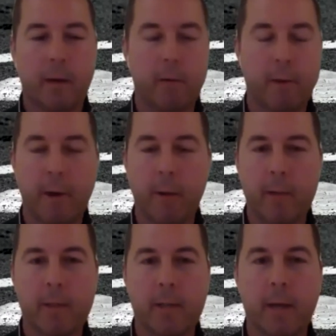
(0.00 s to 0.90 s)
uh, very
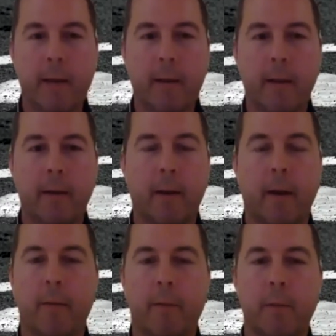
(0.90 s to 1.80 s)
well said, and
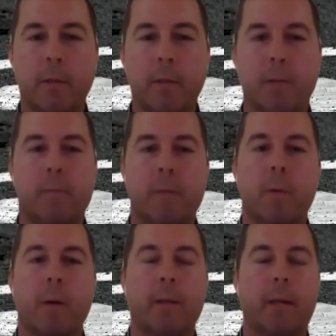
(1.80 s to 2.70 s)
uh, just just
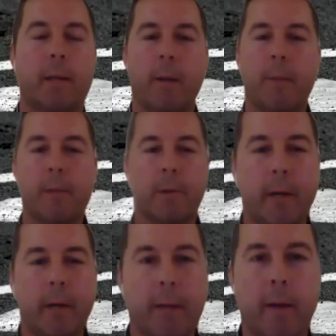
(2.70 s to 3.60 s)
want to take the
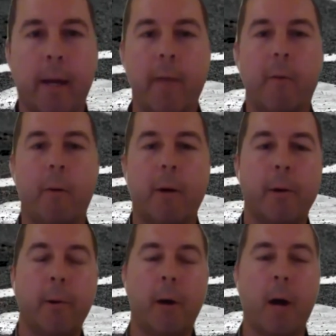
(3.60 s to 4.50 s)
opportunity to thank everyone
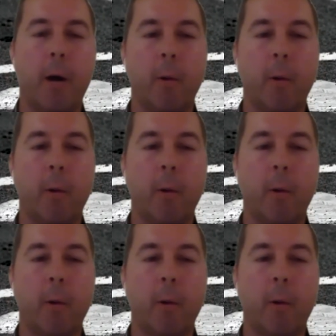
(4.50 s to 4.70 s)
who